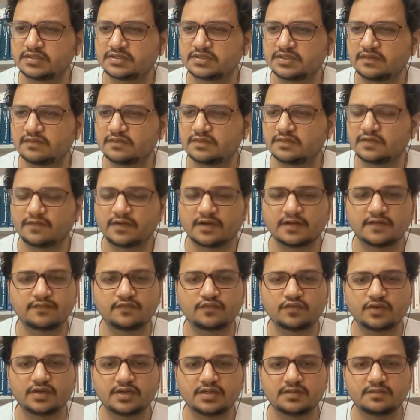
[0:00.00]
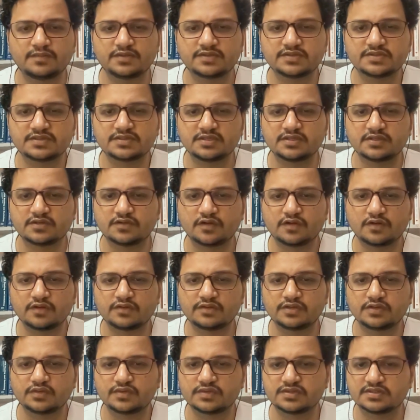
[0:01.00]
75 to 80% in all
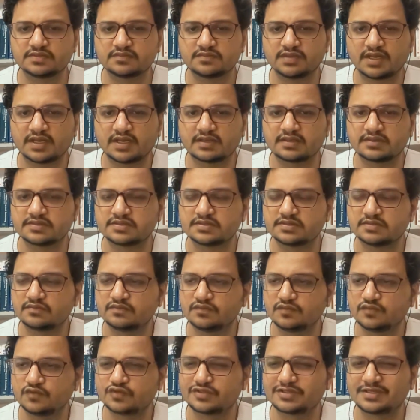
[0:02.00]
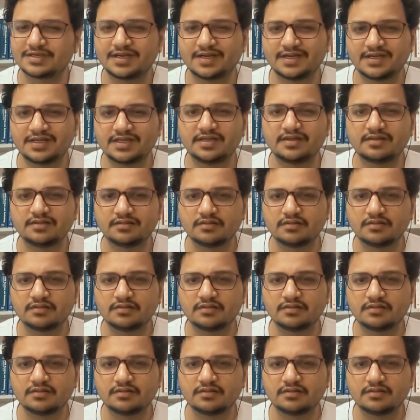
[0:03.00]
the question banks, mostly 80.